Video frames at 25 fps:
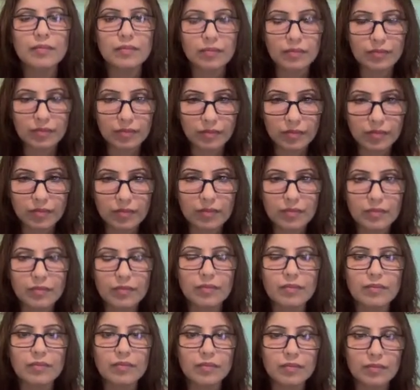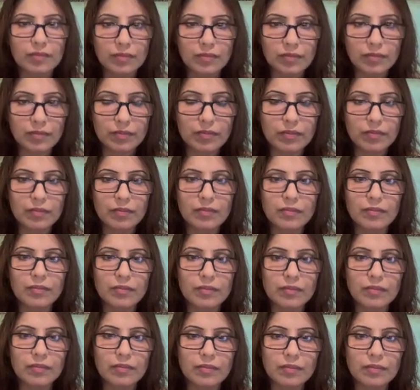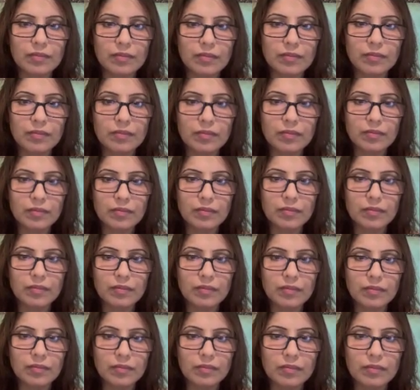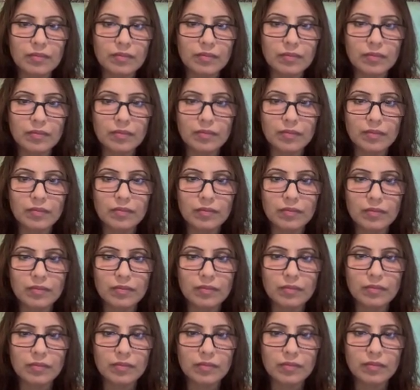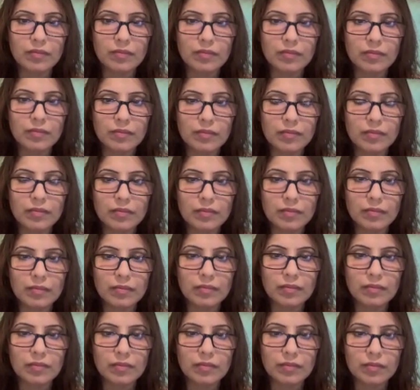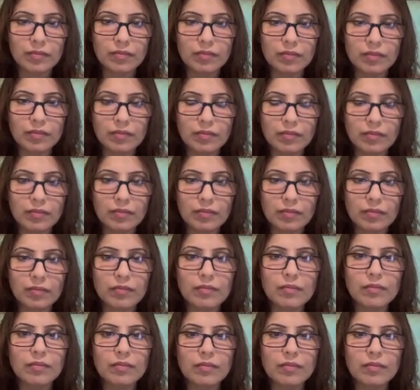The person shown says nothing.